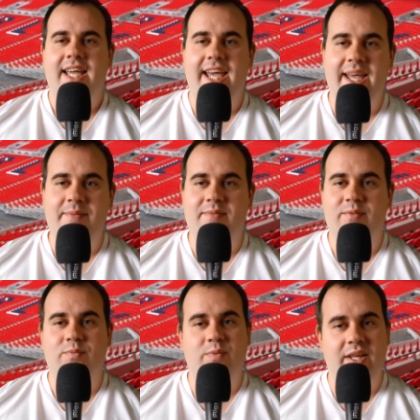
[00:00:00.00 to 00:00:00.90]

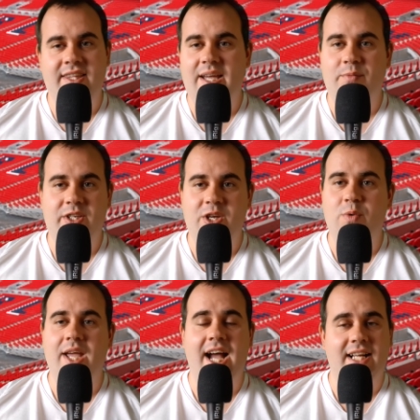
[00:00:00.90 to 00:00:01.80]
Um, then we knew
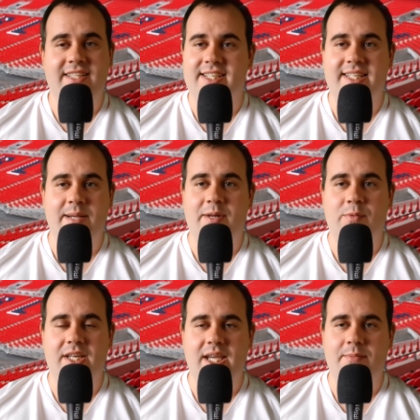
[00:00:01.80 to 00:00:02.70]
we had to step
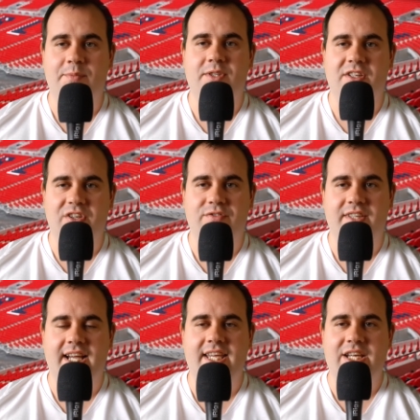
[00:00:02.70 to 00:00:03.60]
our game up to look
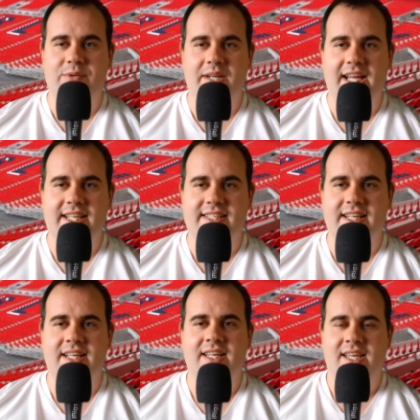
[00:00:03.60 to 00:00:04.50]
for that
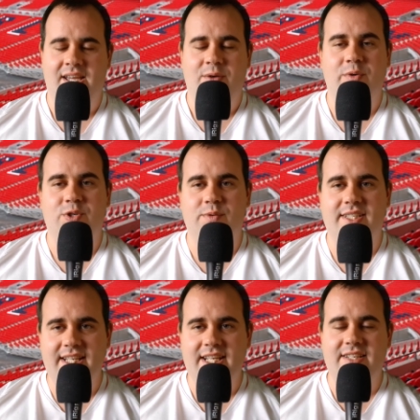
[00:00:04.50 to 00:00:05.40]
equaliser, which we
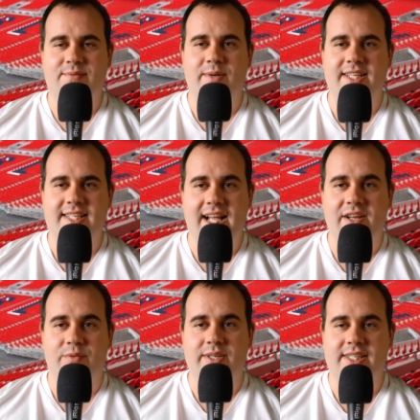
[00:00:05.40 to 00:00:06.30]
did when
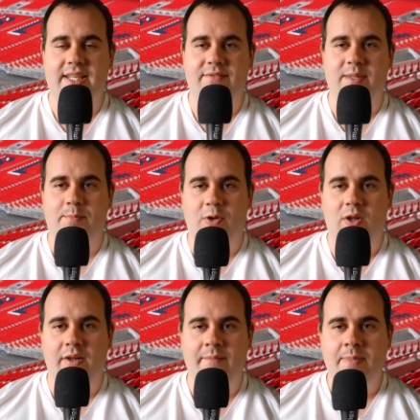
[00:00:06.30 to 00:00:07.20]
Saka received the
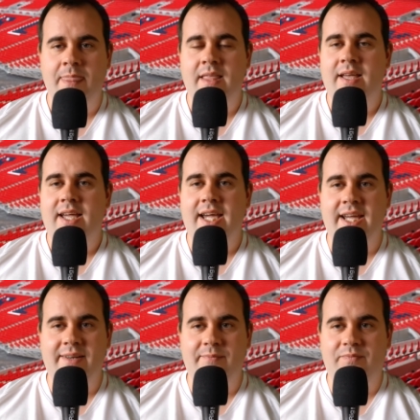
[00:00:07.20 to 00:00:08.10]
ball
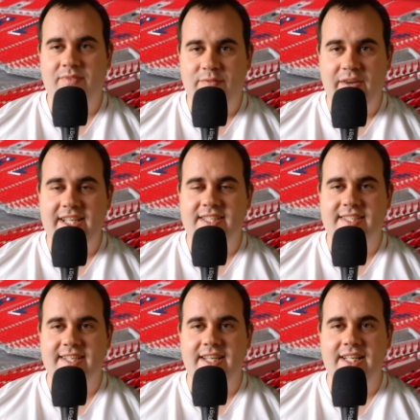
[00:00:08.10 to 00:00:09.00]
uh, finds
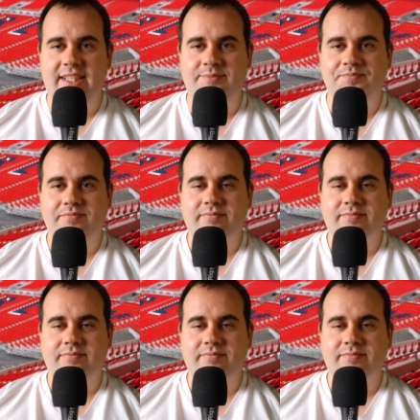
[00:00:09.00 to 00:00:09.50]
Sterling